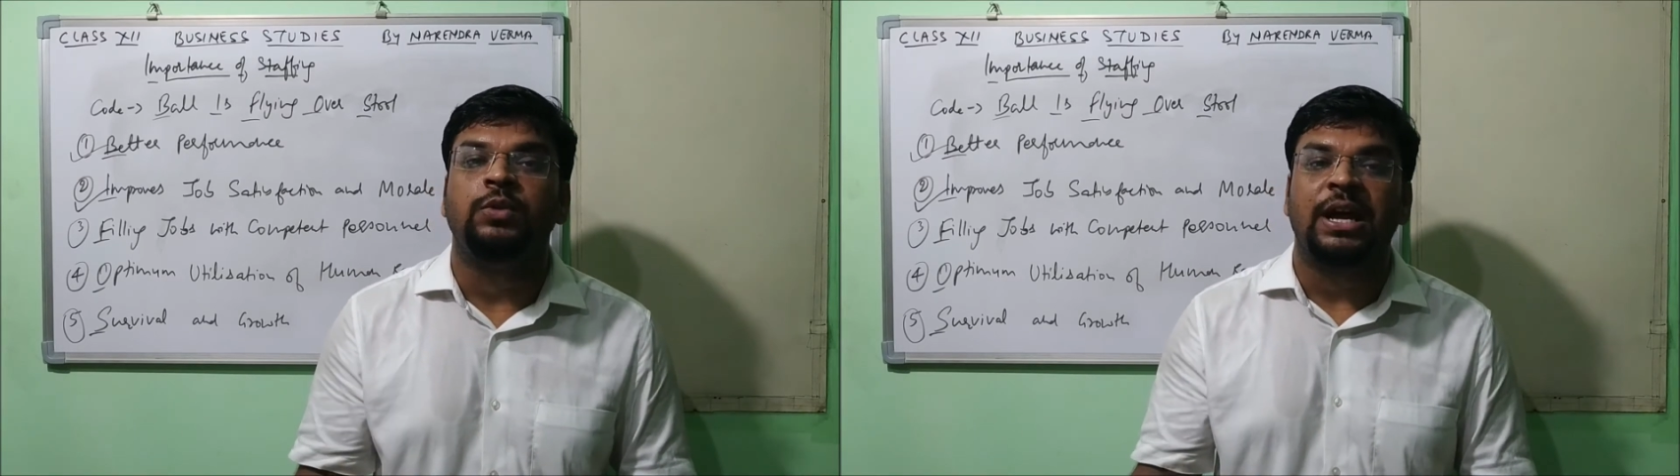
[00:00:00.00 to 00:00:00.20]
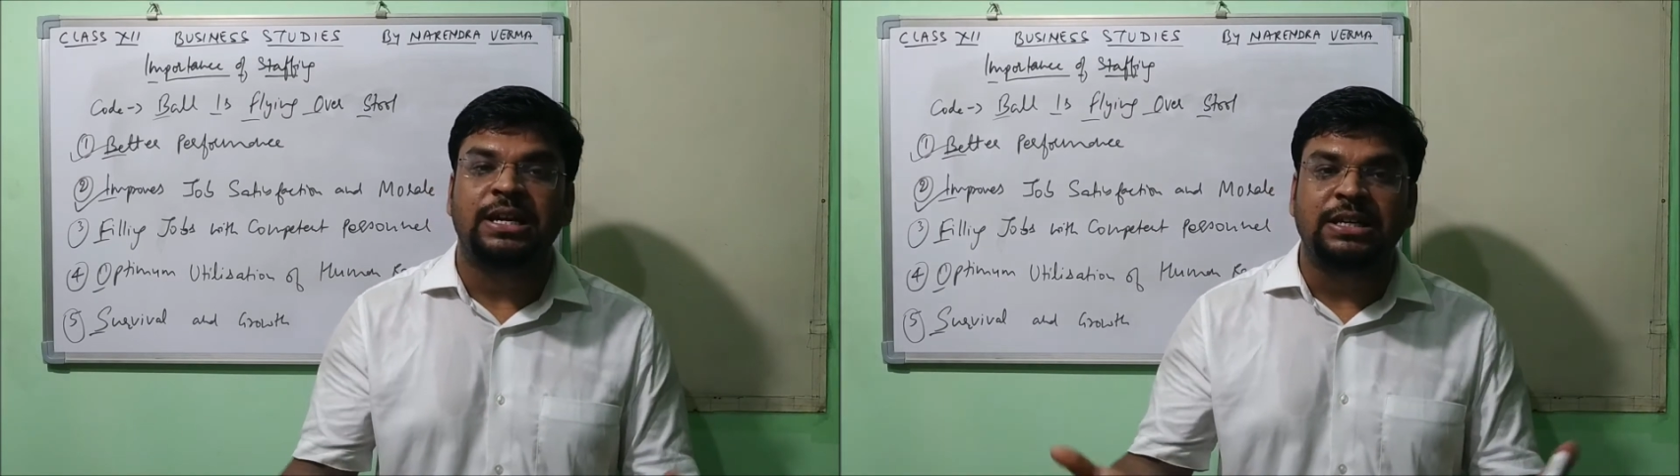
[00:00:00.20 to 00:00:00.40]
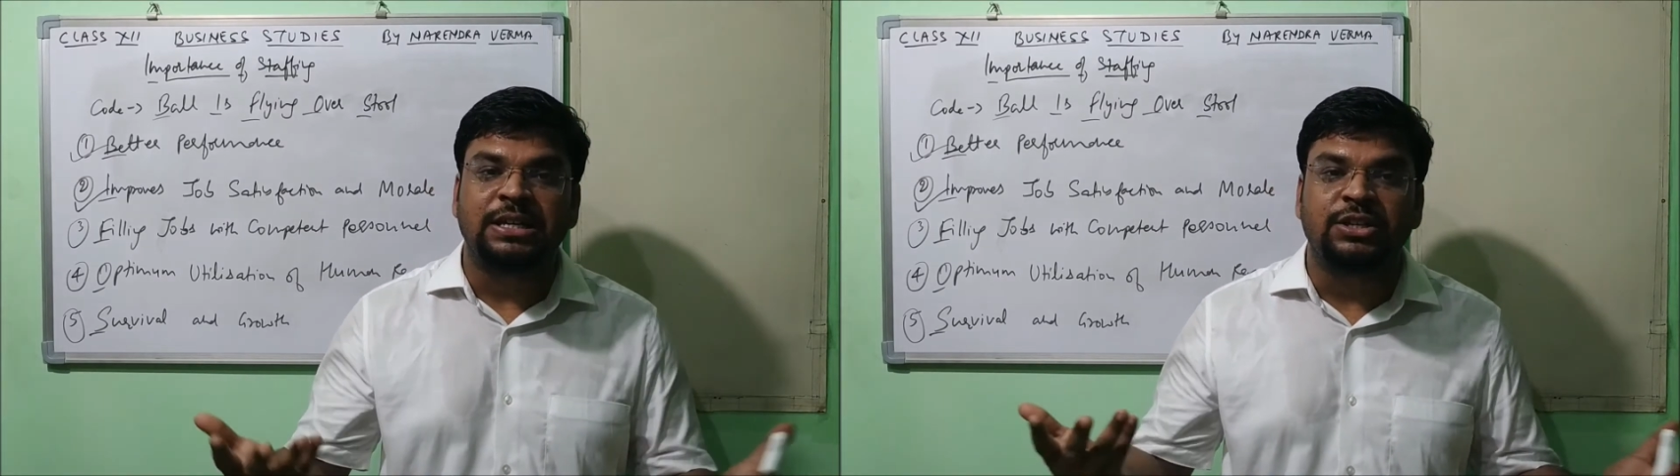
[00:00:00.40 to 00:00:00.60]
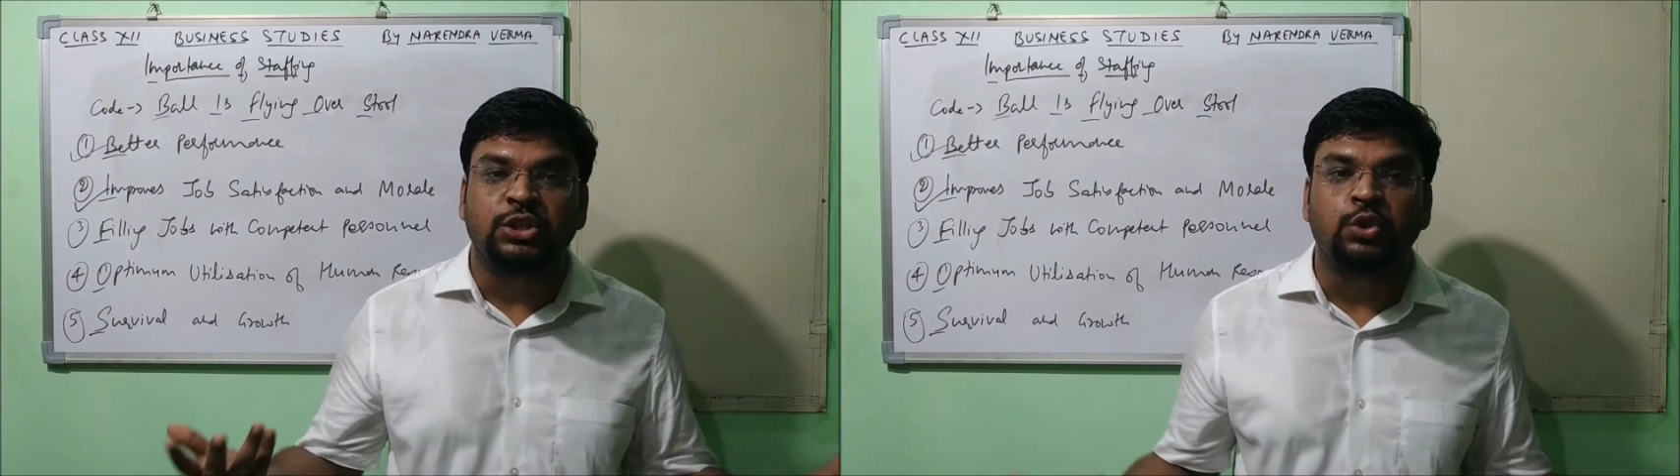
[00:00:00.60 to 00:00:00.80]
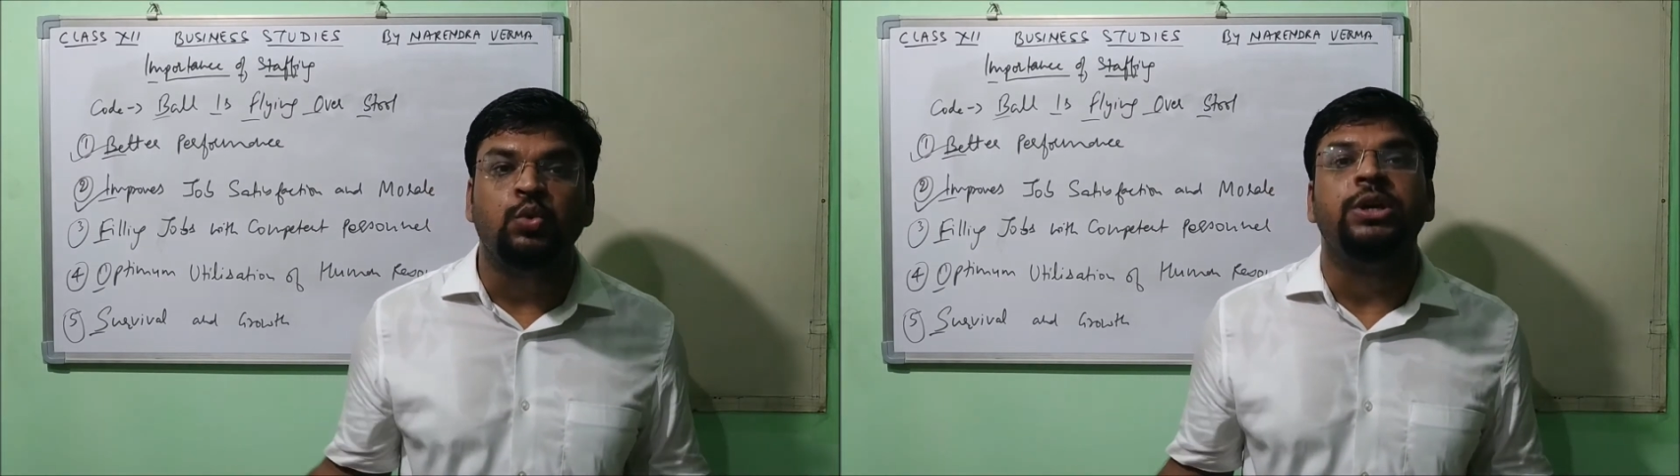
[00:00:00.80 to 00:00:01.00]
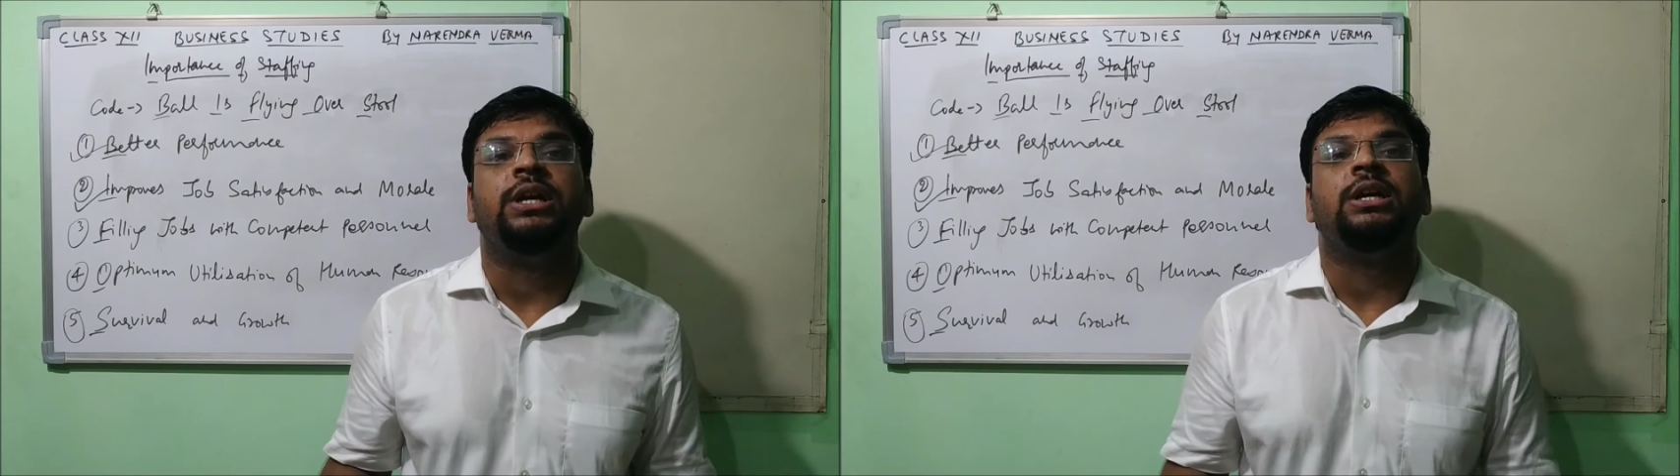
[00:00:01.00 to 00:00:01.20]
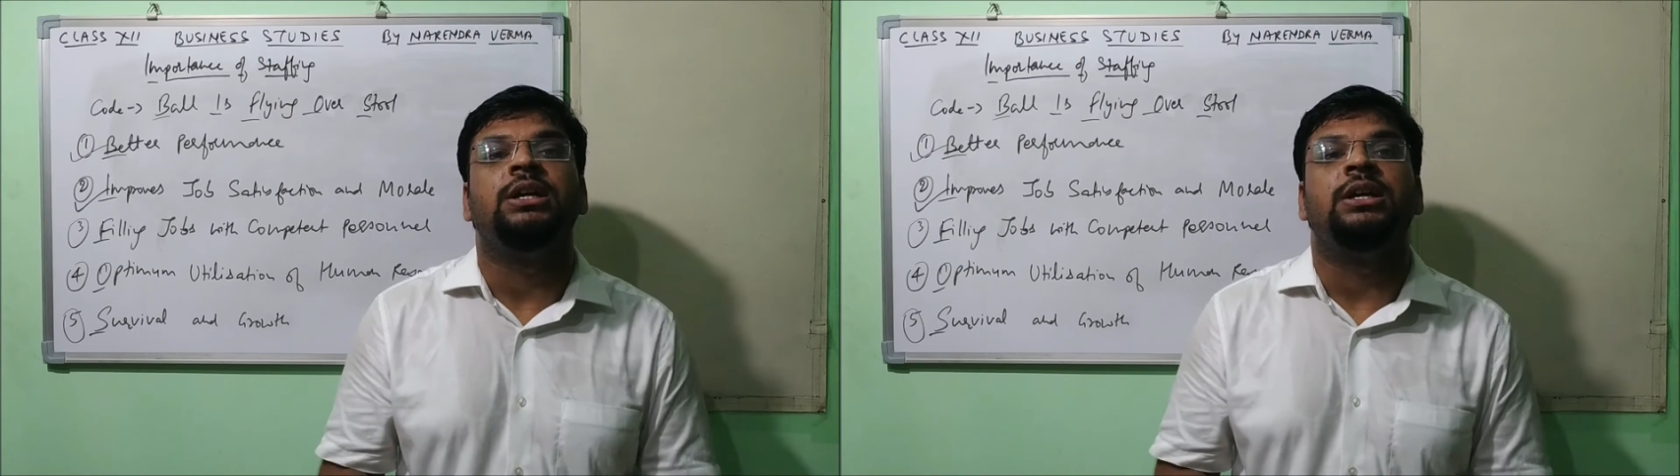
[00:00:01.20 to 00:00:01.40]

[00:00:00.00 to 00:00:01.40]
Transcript: that he is doing,